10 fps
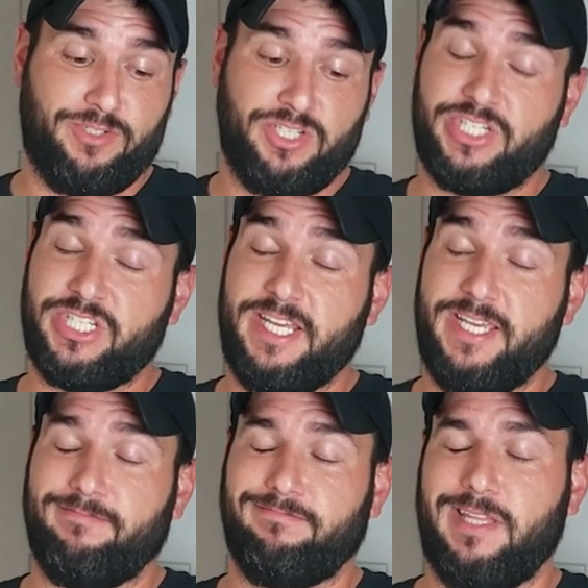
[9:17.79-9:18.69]
Just
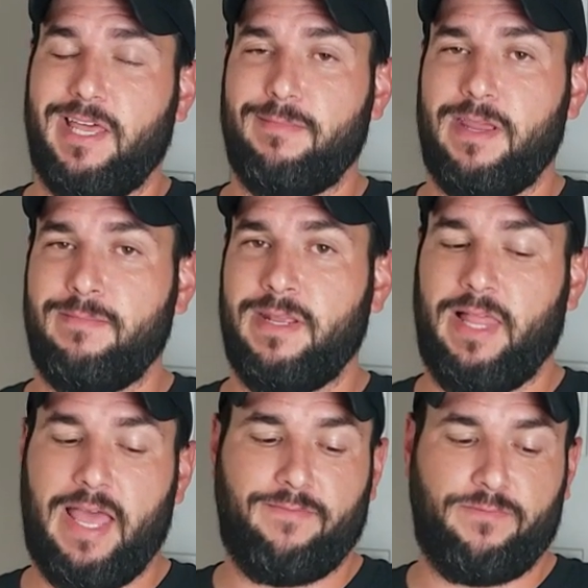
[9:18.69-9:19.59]
saying. That made me
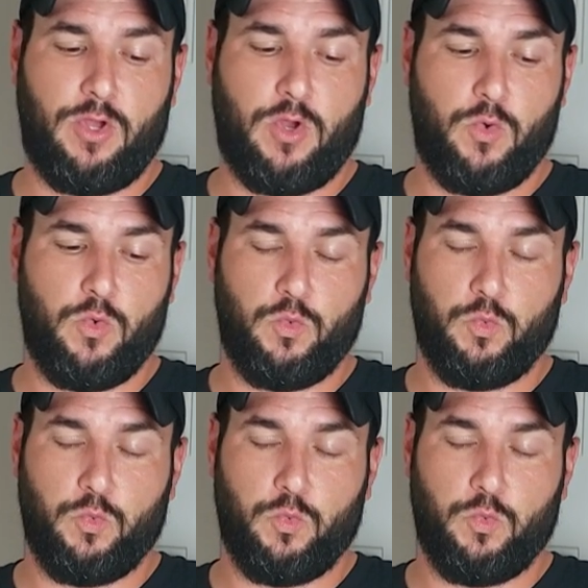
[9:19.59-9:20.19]
laugh, though.